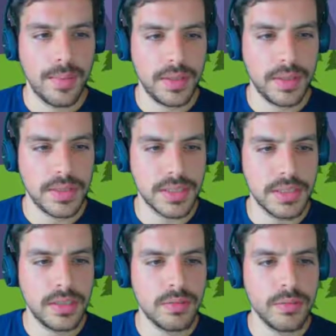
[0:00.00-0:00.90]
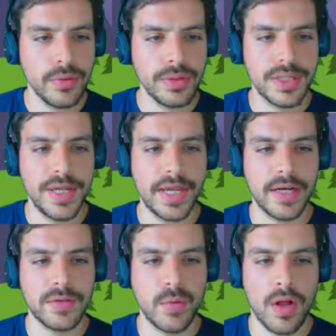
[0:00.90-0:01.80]
is equal to
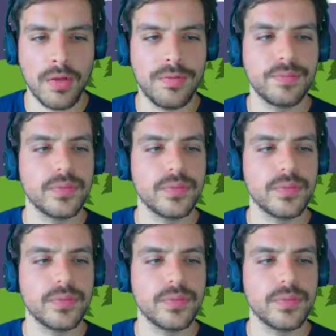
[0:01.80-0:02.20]
-12.